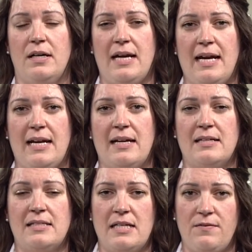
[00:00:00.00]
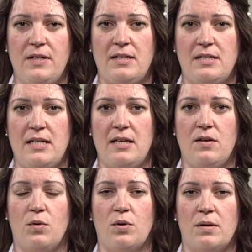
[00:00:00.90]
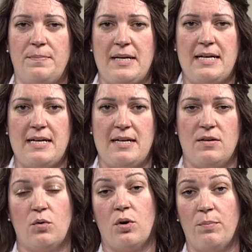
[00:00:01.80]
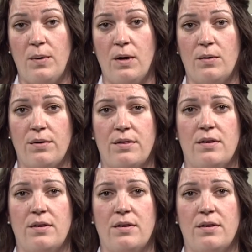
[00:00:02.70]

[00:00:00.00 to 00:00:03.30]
a DVT or a PE or both,